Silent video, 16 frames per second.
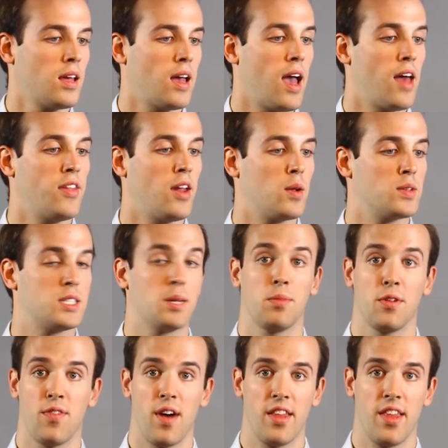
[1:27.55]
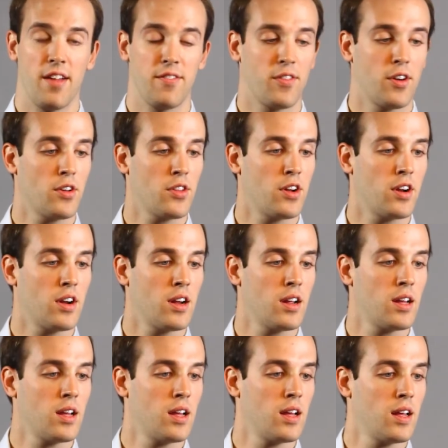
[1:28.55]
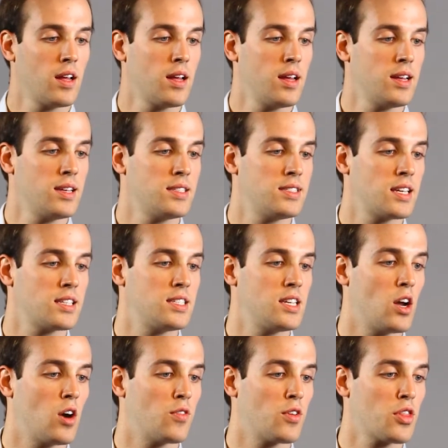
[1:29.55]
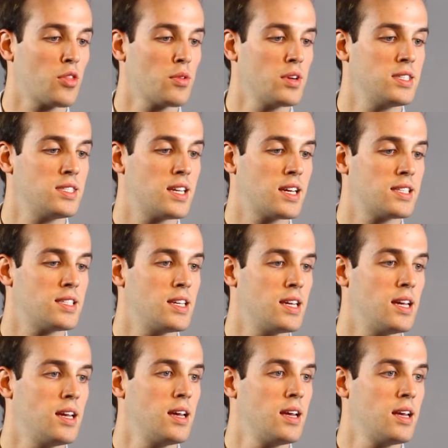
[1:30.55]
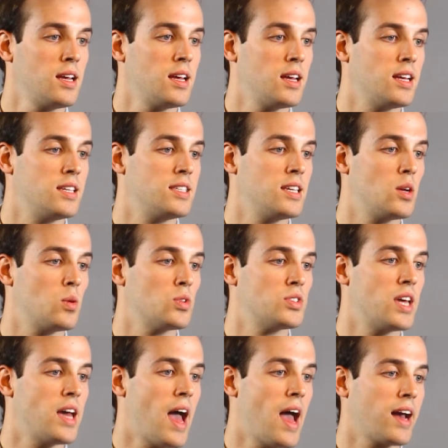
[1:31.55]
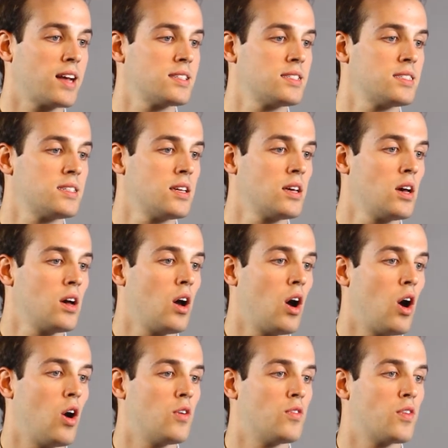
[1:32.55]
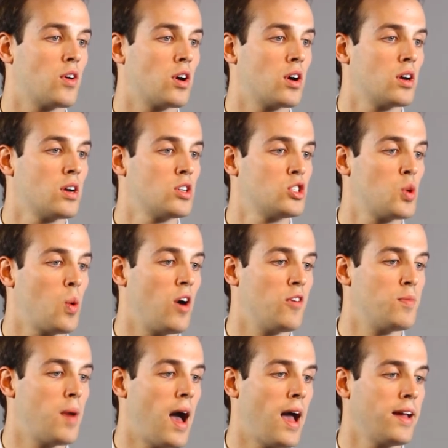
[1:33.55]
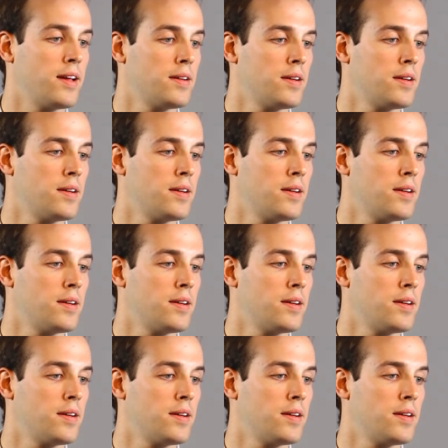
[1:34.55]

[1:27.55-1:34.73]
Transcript: And then I would simplify that further. sixty over three hundred sixty is equal to x over twelve pi.